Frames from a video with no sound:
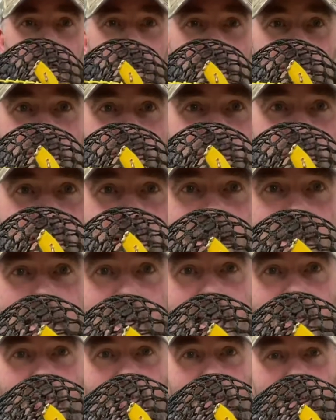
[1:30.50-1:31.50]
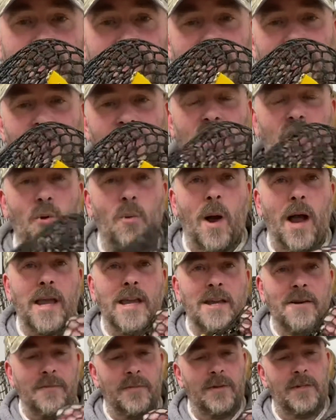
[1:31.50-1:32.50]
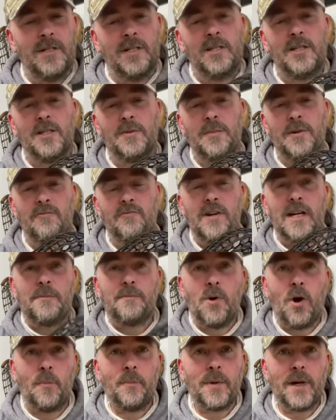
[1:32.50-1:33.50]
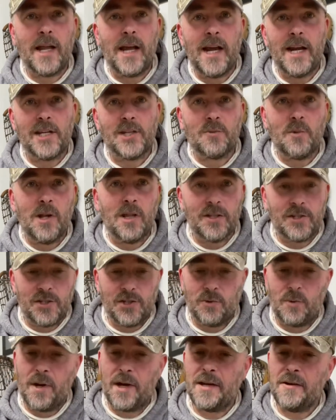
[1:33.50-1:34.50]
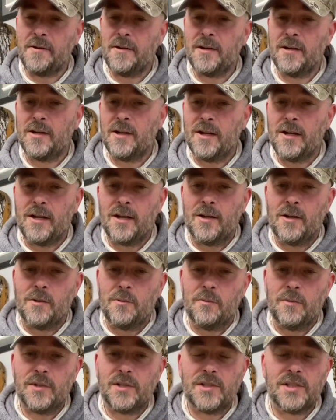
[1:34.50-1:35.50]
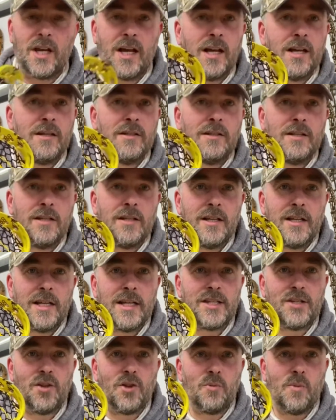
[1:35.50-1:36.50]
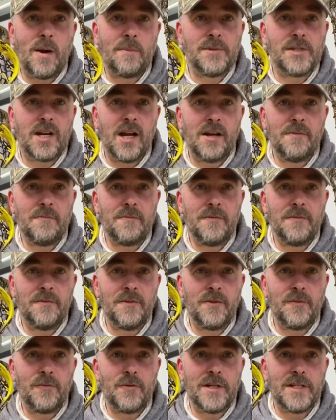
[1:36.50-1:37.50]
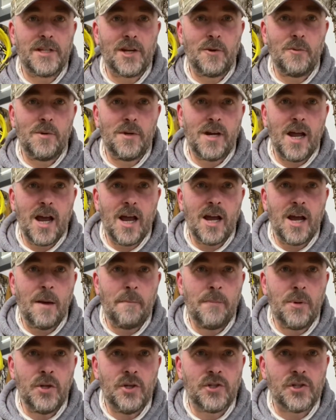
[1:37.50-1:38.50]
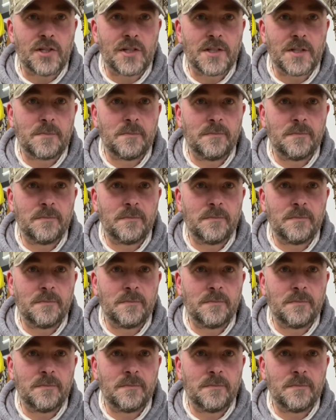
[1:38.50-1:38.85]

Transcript: So the uh, StringKing 2A. It's been a really popular head as well, the 2A. So uh, this is on the website. Feel free to go and, uh, and purchase.